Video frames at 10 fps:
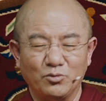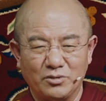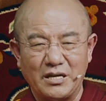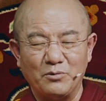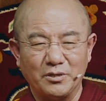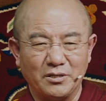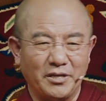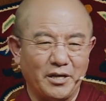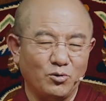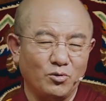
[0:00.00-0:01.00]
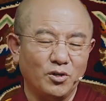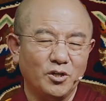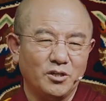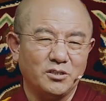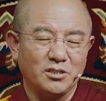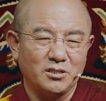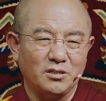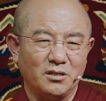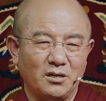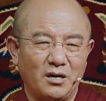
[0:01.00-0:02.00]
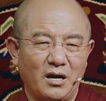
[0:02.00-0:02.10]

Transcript: dig the profundity of,